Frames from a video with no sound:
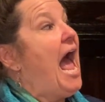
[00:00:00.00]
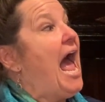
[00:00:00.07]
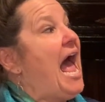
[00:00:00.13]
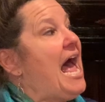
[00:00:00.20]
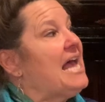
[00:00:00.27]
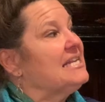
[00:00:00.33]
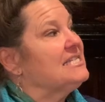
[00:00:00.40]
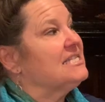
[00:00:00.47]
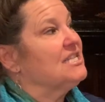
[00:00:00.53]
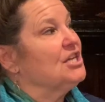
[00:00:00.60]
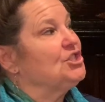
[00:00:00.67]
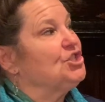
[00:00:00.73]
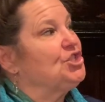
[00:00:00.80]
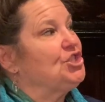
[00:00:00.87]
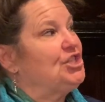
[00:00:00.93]
As the
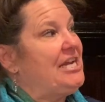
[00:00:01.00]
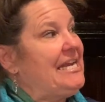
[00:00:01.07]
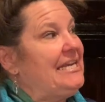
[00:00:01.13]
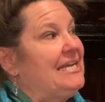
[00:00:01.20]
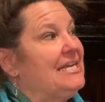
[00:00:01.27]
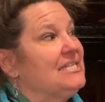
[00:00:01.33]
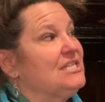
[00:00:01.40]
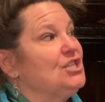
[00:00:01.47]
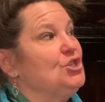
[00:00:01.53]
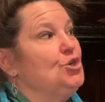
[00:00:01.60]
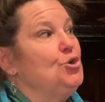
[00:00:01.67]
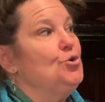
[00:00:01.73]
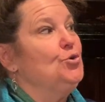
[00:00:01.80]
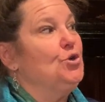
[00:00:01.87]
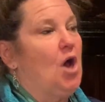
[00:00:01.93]
cheetah's
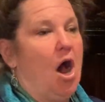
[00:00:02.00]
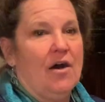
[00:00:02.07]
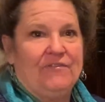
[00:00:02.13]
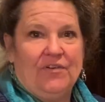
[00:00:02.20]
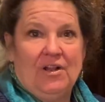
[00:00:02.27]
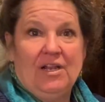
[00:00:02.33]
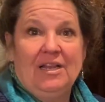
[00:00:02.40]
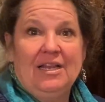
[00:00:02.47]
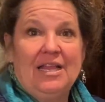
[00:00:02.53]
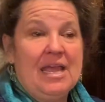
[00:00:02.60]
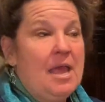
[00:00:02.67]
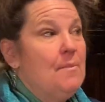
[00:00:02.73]
new novel